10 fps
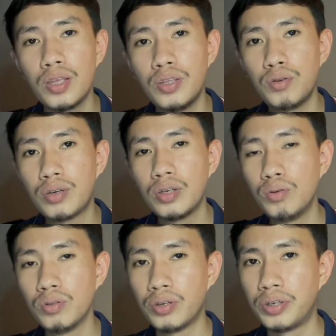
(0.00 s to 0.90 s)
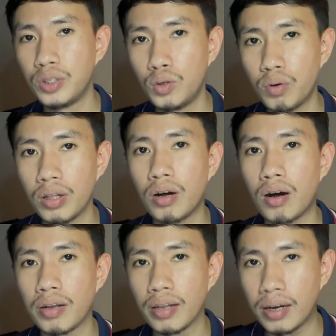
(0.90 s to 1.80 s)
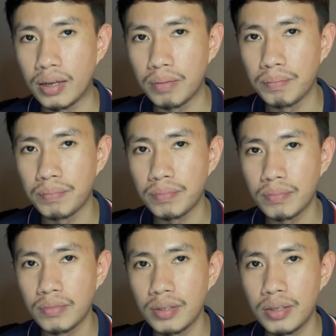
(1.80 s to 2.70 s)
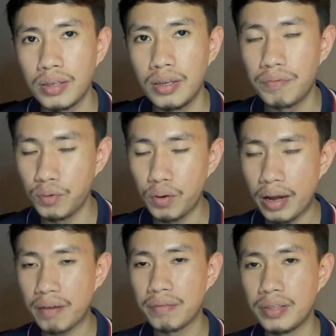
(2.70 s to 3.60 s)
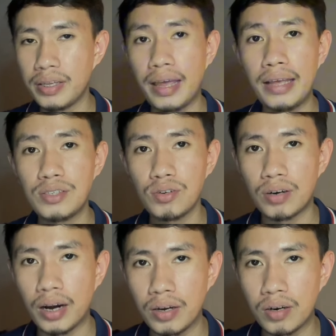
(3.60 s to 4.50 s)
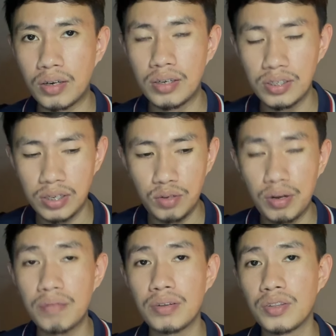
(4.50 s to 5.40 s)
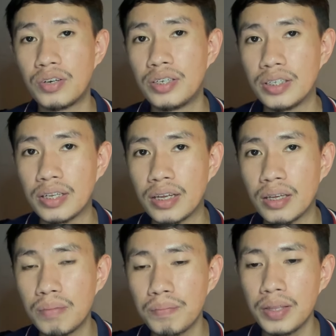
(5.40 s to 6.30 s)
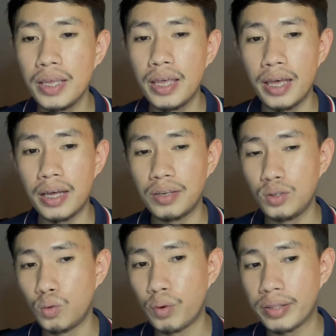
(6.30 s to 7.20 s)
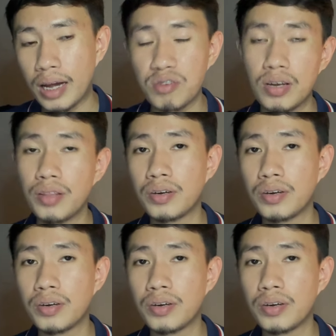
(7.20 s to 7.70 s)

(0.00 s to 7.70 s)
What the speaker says: you can do the renewal online. If you have the ACRI card, let's say you have the 13A, and you went outside the